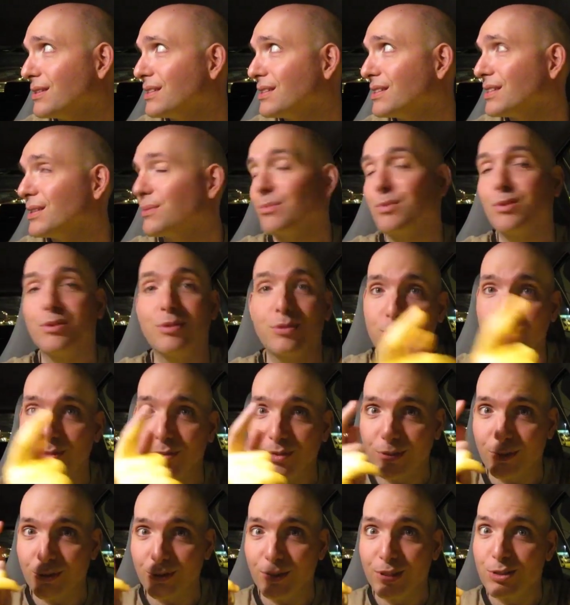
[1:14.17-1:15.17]
similar to
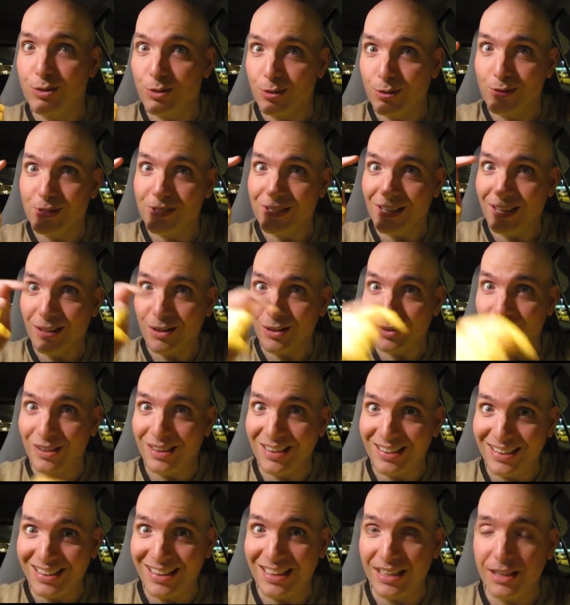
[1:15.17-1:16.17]
the creatures that are
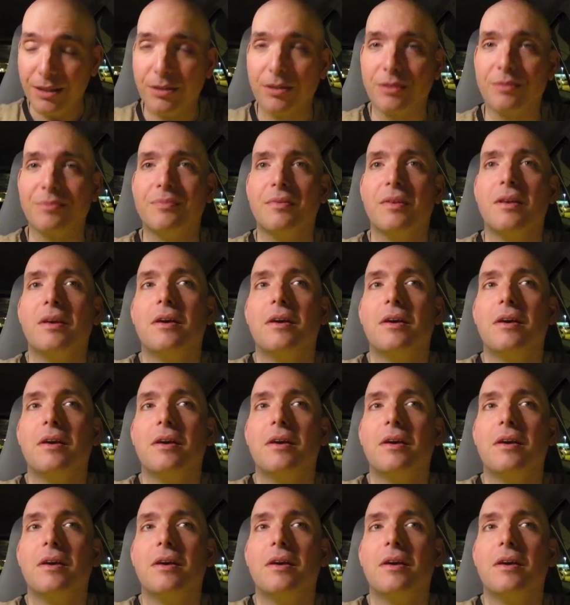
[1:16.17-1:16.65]
in here.